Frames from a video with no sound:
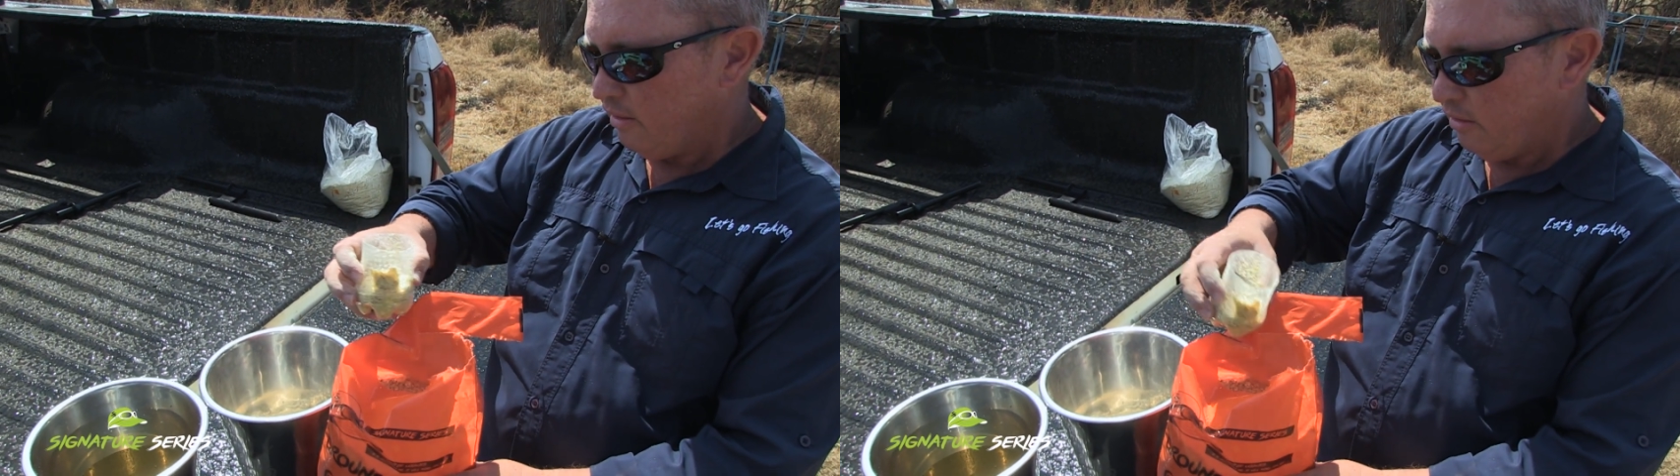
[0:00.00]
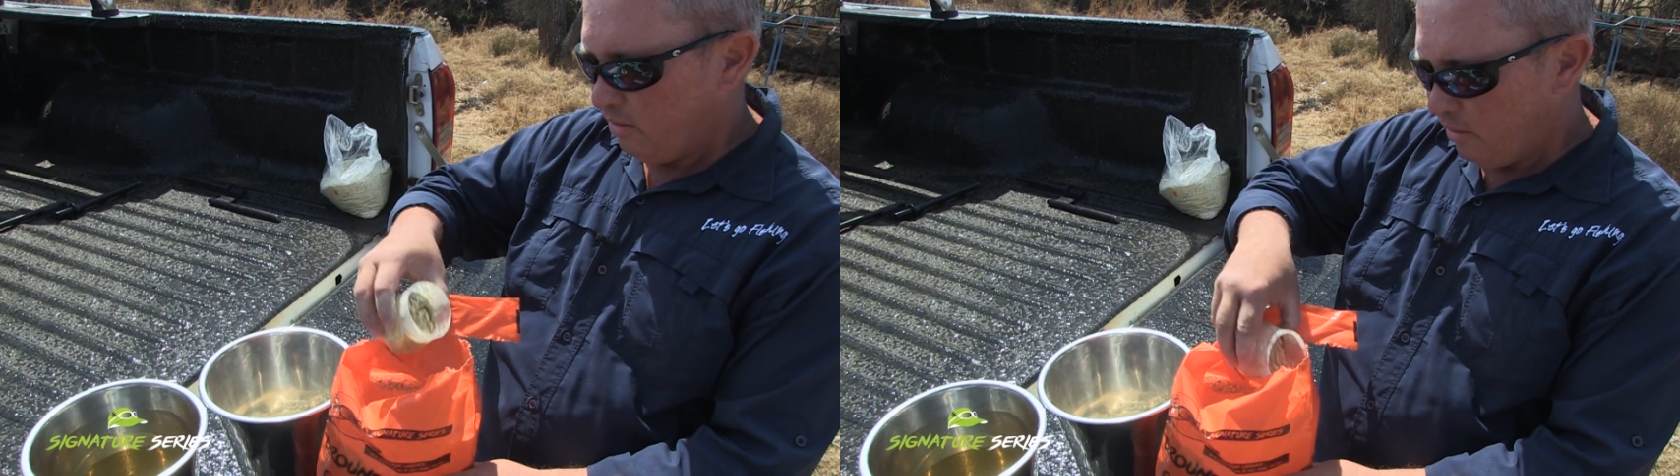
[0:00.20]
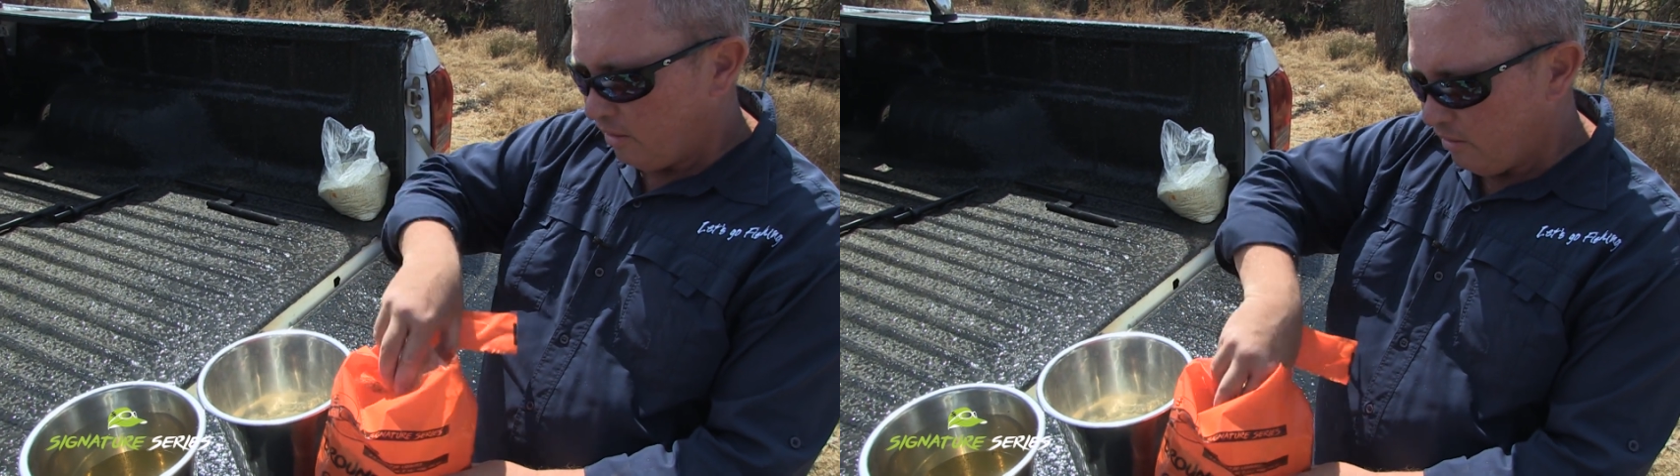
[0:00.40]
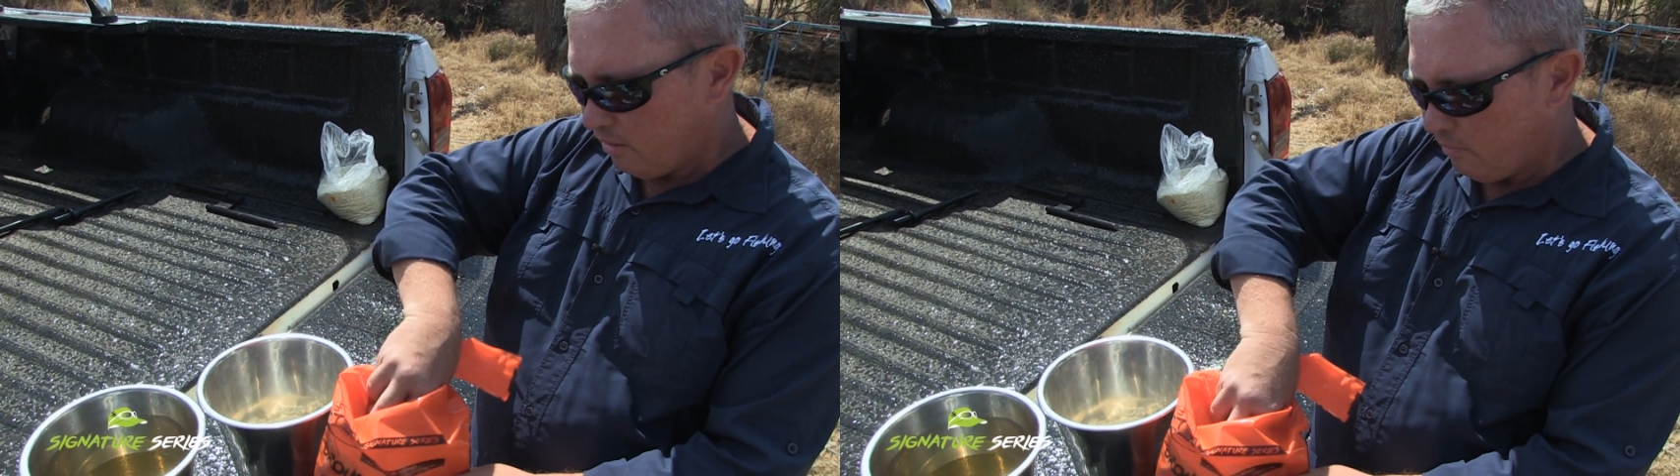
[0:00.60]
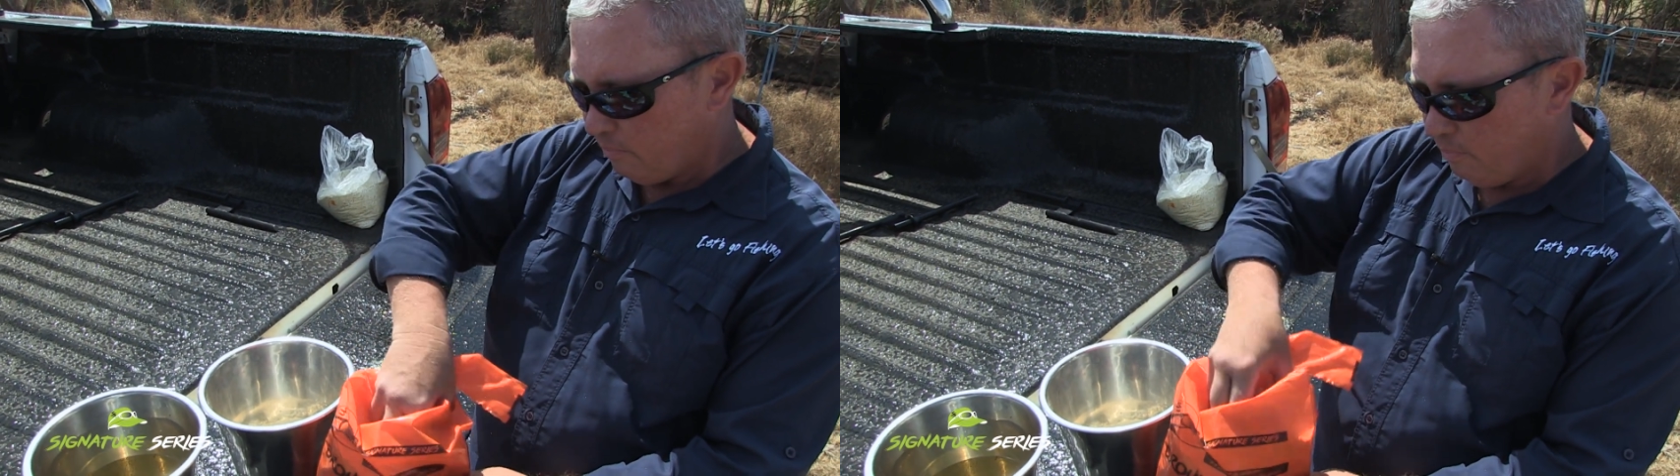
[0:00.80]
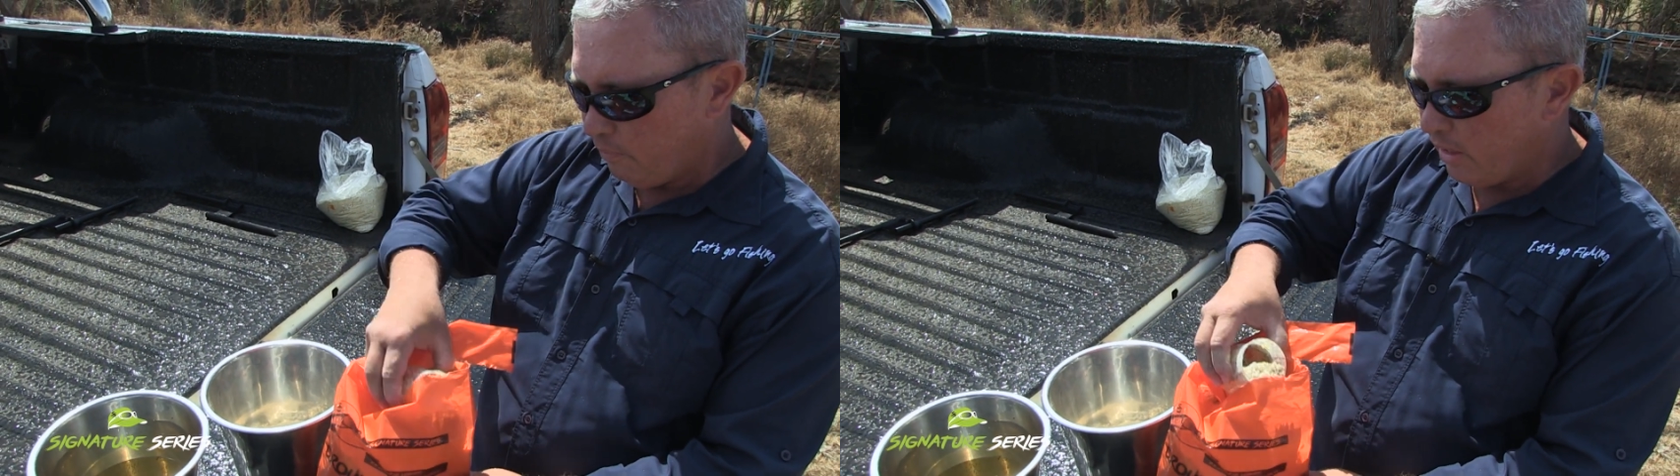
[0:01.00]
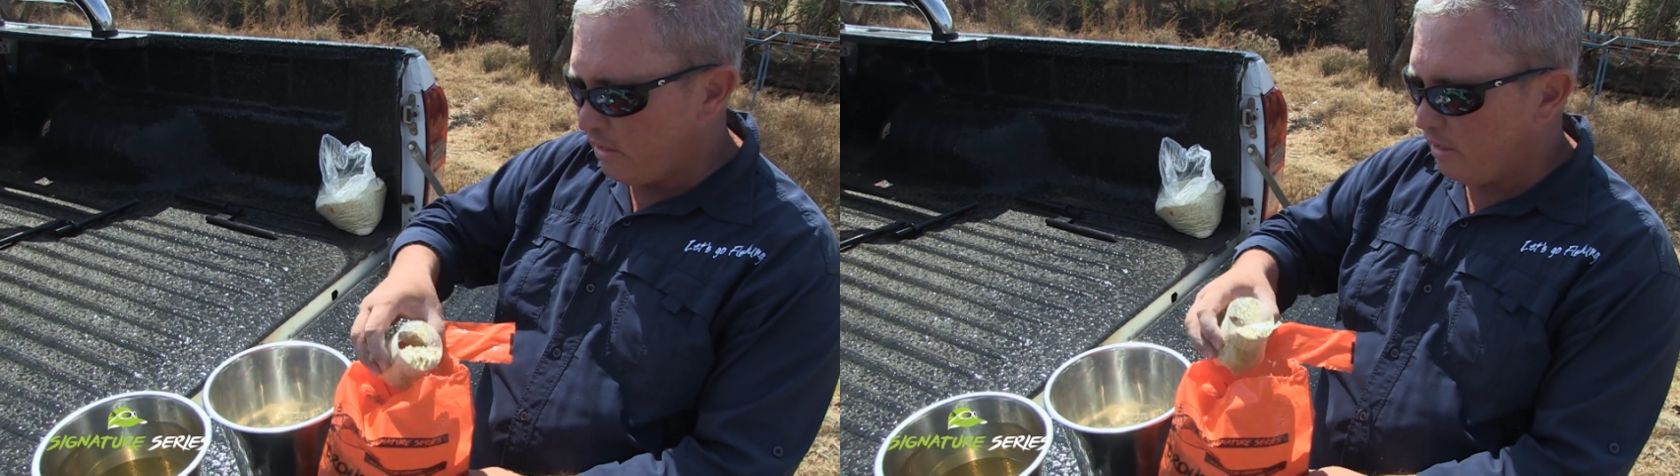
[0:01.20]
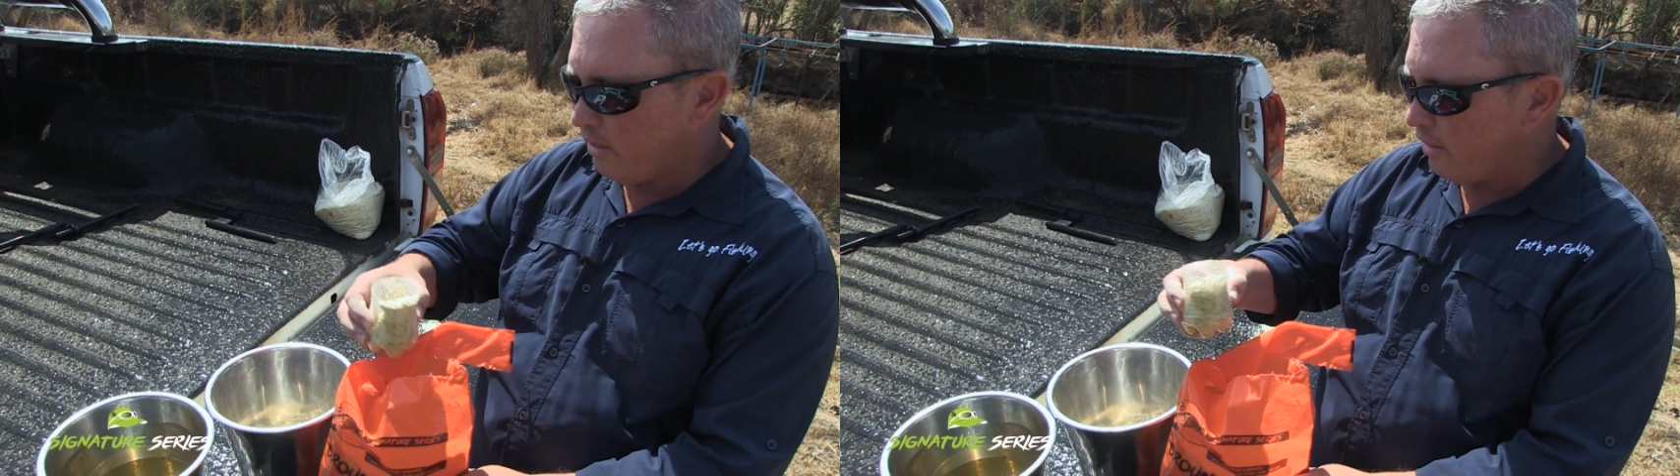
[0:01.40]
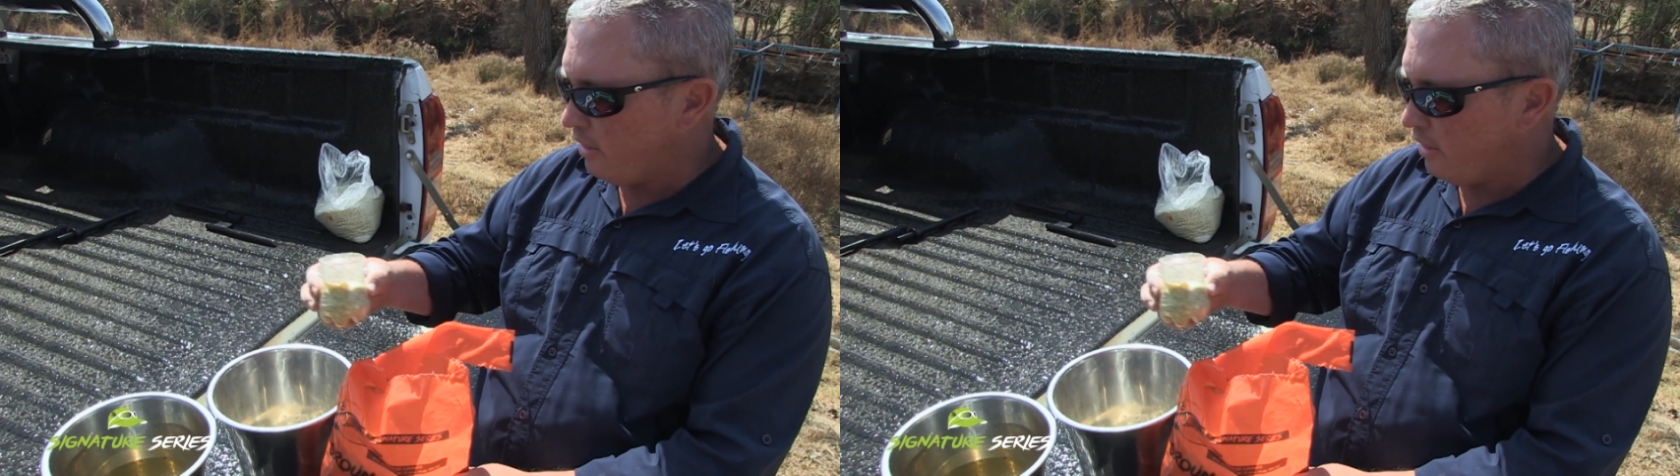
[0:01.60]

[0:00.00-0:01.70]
So that's basically